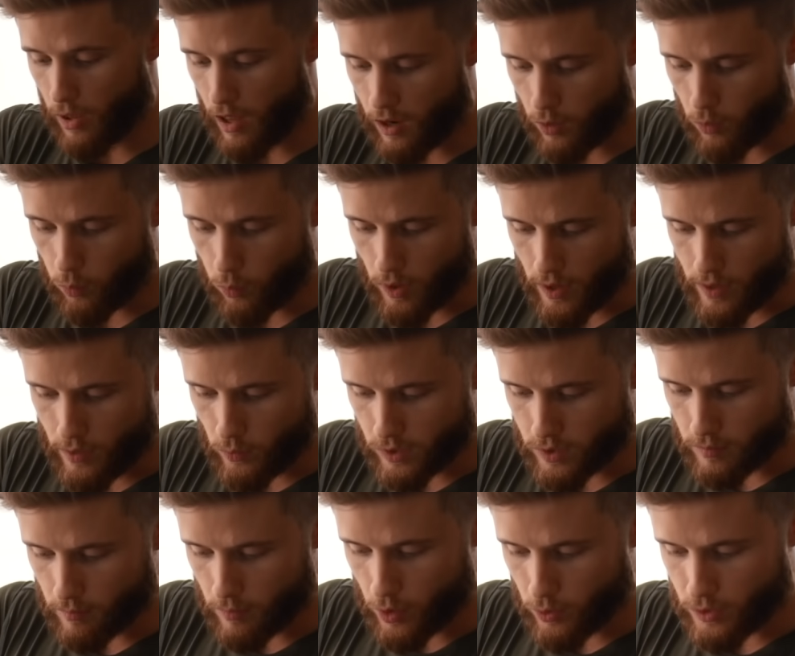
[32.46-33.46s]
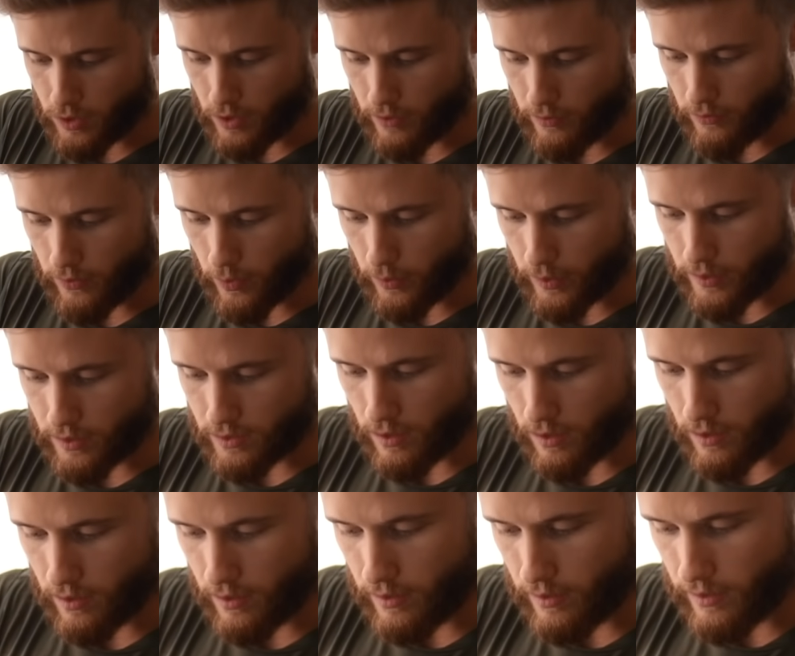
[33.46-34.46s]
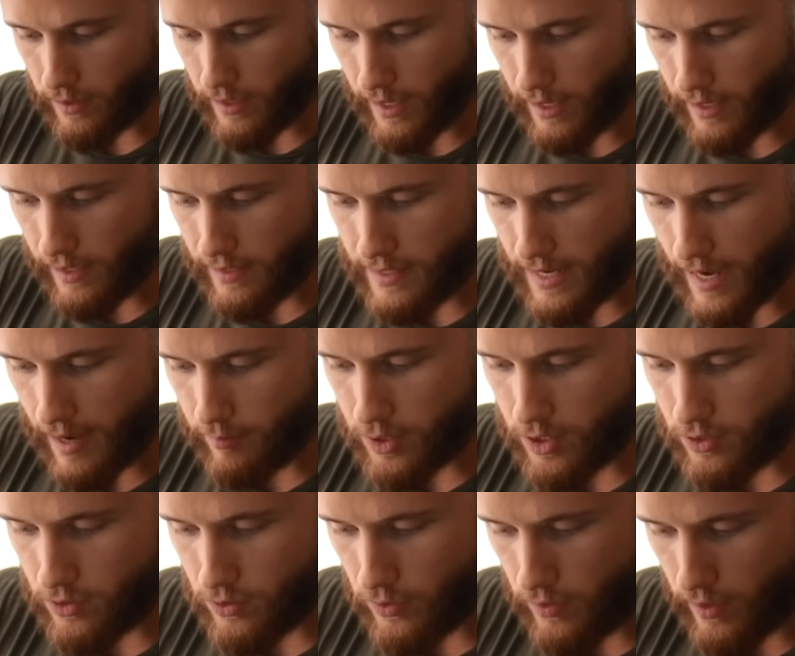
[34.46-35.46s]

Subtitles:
Block 1 was mostly focused on getting adapted to